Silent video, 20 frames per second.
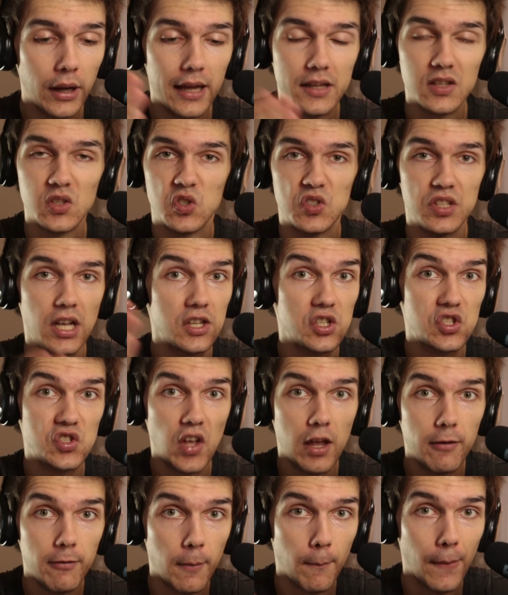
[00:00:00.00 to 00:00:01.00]
can start
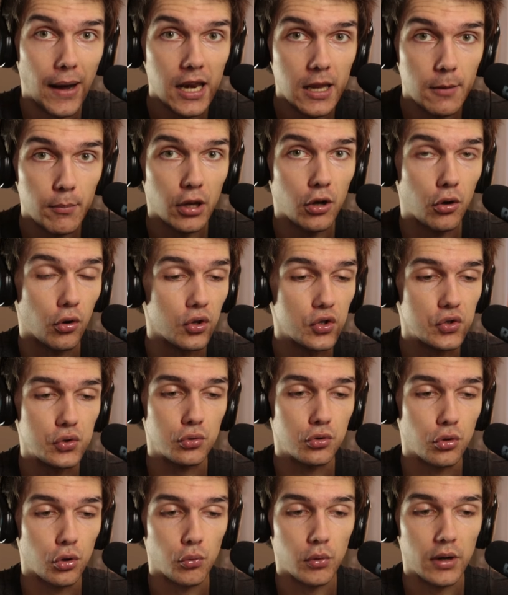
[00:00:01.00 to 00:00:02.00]
saving money because
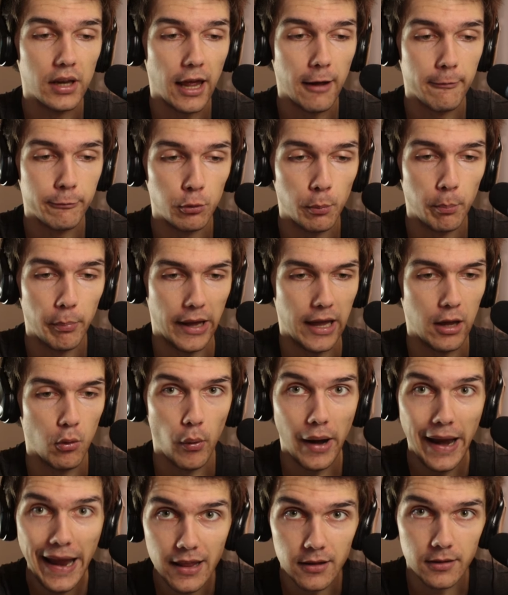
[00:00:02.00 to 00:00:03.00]
you don't really have to pay
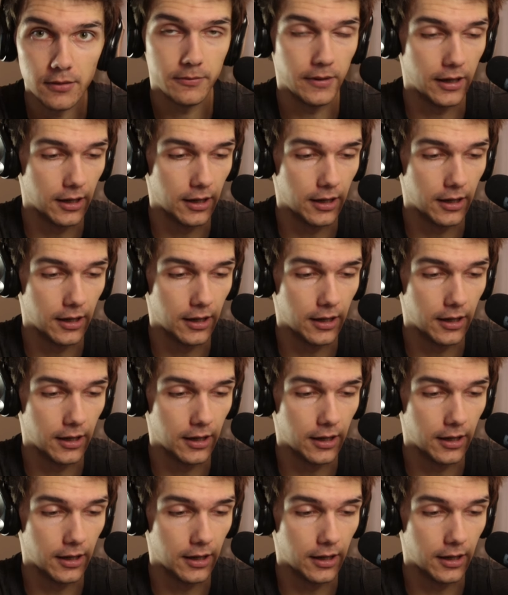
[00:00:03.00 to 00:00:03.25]
rent